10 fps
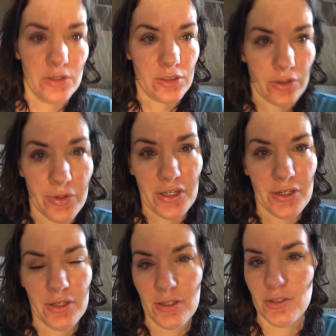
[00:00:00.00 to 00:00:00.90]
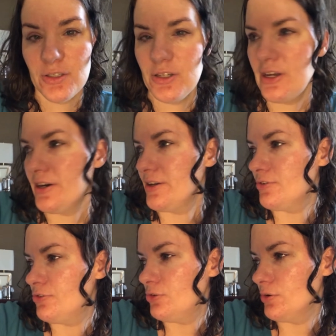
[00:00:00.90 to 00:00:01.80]
So it is
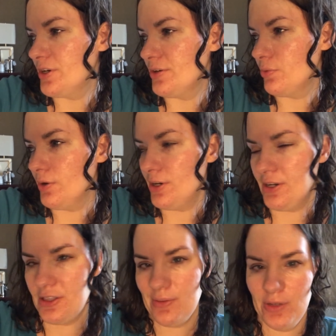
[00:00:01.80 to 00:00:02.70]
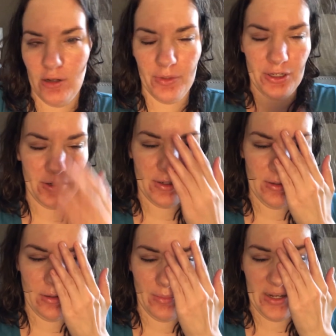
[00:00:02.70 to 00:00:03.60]
9:41 at the moment.
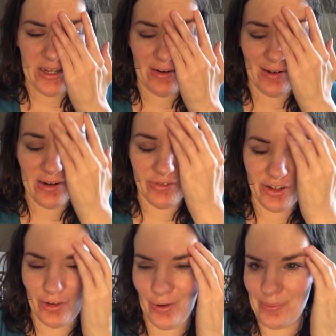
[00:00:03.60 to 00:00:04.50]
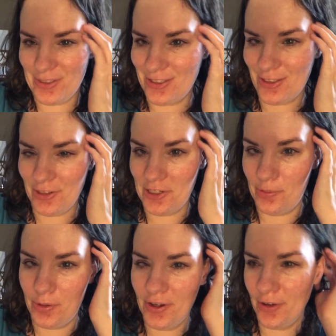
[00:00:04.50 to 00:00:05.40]
I had a lot of interrupted sleep,
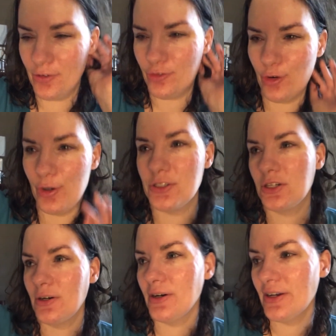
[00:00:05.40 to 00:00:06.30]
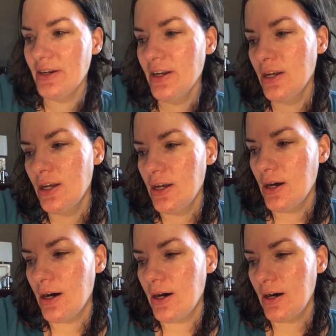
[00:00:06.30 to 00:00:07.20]
unfortunately.
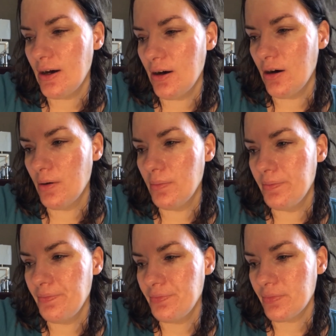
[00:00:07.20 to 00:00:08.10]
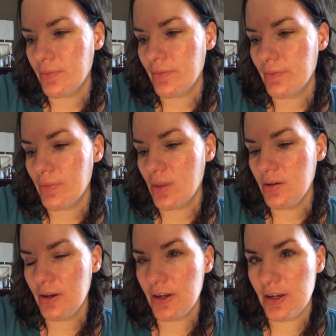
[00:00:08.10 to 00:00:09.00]

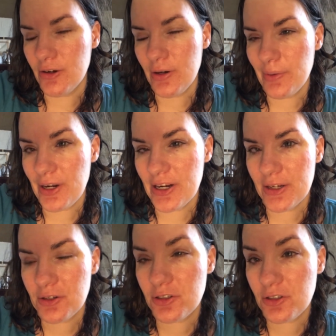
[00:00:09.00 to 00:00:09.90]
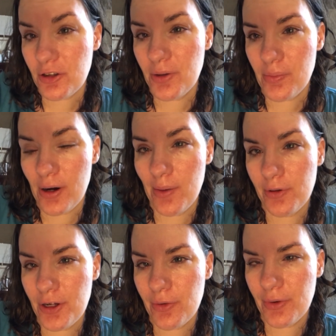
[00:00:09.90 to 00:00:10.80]
You know, I mean, I got to sleep
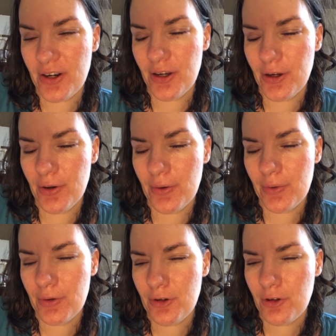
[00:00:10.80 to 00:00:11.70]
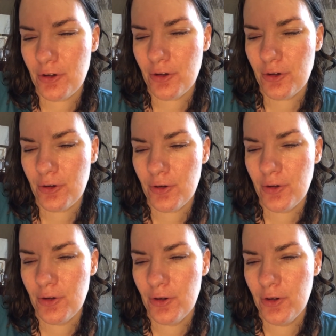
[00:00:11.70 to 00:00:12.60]
probably around,
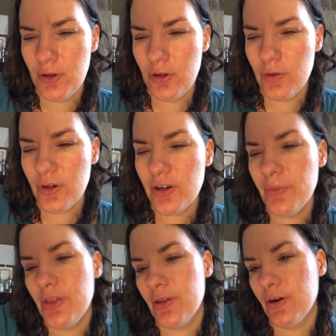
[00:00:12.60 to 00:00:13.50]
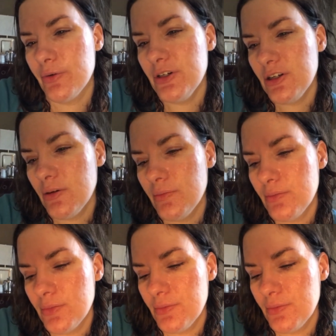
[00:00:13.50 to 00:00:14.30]
well, let me think, what time?